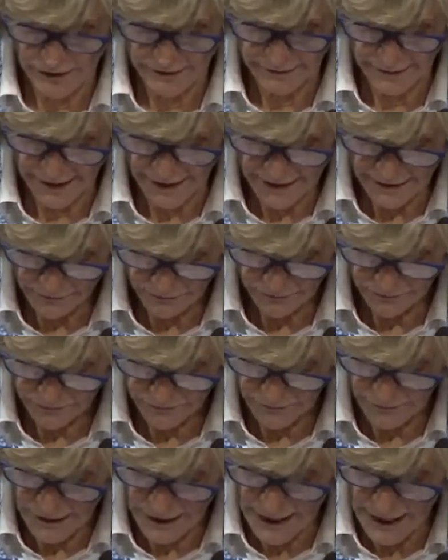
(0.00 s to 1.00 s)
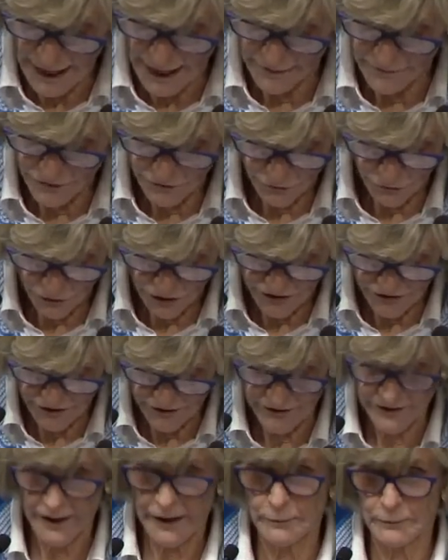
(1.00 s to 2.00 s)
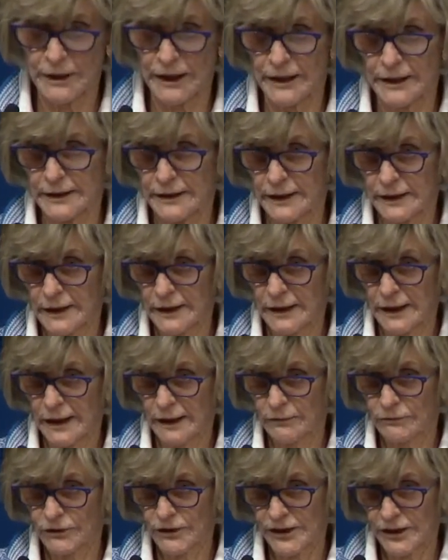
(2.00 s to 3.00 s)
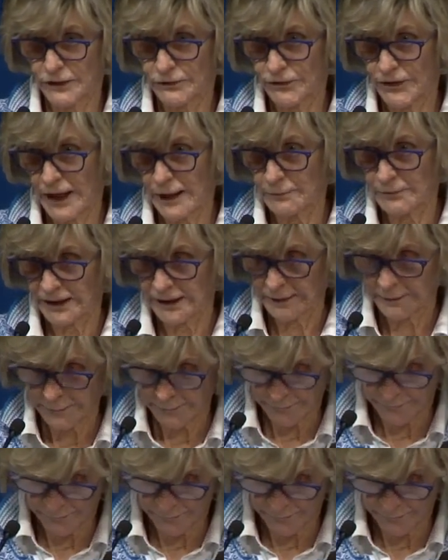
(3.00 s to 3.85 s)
on life and the choices they made for their family.